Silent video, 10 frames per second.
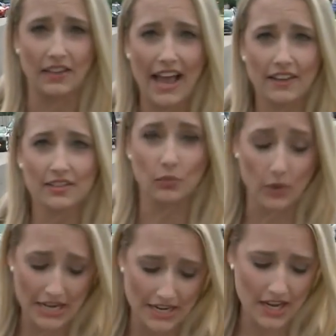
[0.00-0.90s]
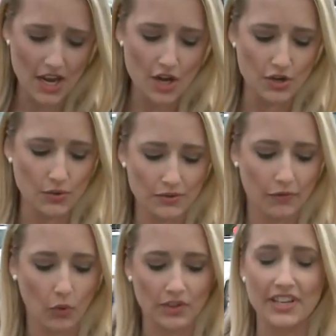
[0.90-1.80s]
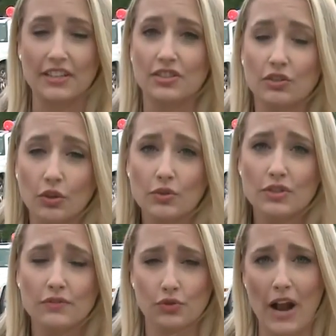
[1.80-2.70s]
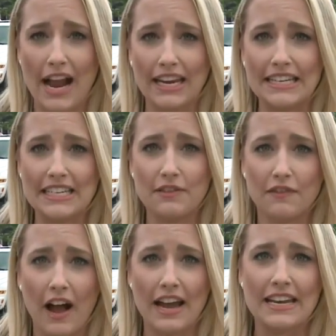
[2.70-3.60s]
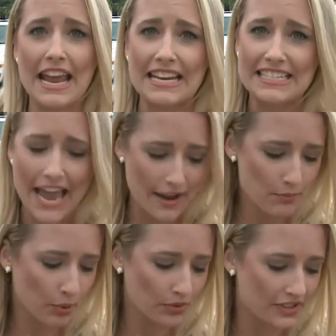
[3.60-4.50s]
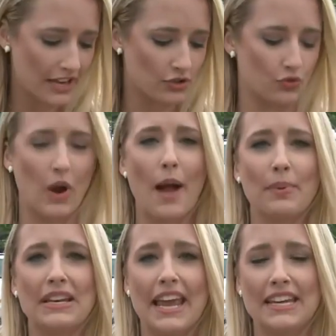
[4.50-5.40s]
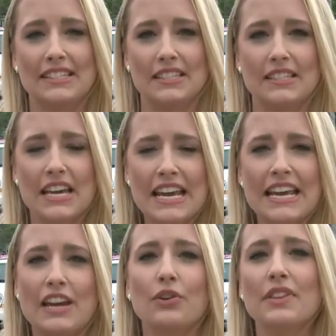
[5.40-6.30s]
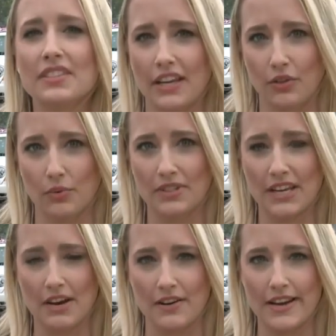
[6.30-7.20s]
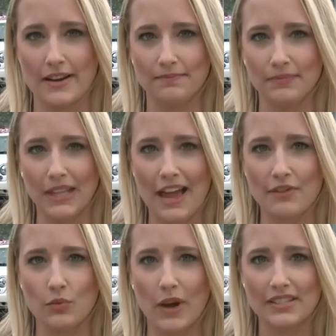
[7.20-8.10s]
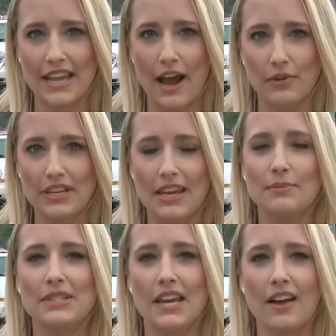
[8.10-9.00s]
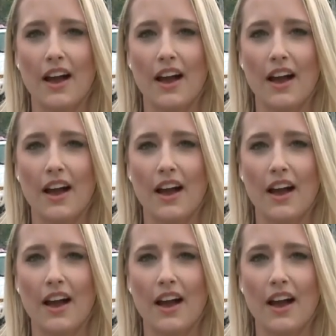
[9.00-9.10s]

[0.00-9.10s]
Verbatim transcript: Last week, News 4's exclusive tracking did find a 10% drop in cases here in the St. Louis area. Live in West County, Kim St.